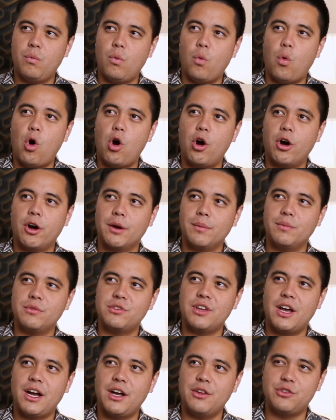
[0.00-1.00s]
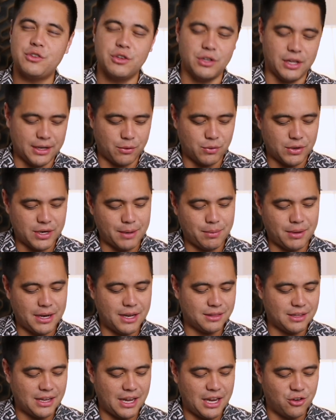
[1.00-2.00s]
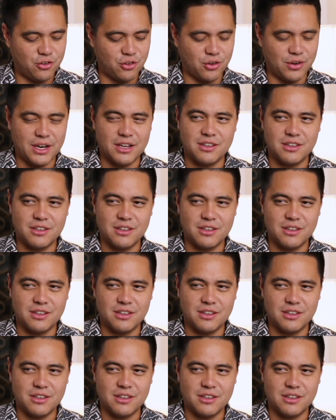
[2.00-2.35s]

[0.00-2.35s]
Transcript: warm sound. So like when I hit the A string,